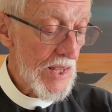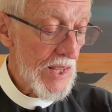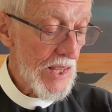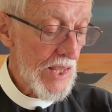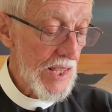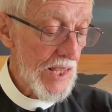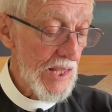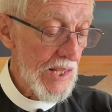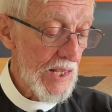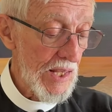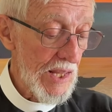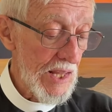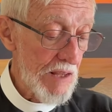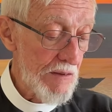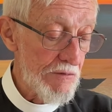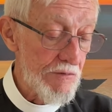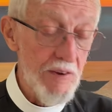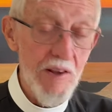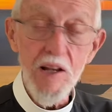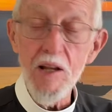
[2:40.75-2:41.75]
E. Lee
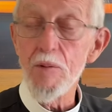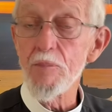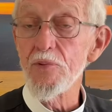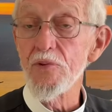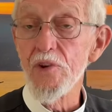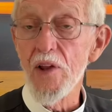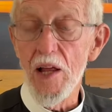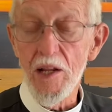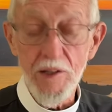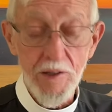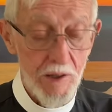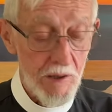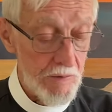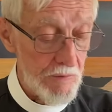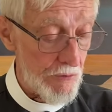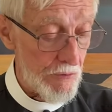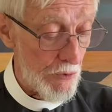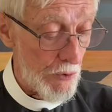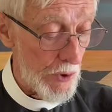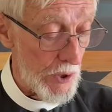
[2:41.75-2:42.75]
Phillips,
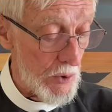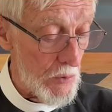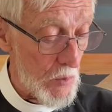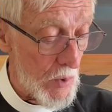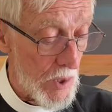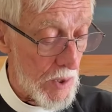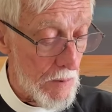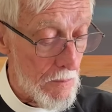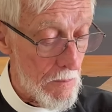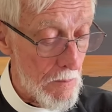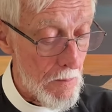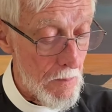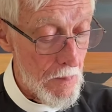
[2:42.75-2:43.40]
1941.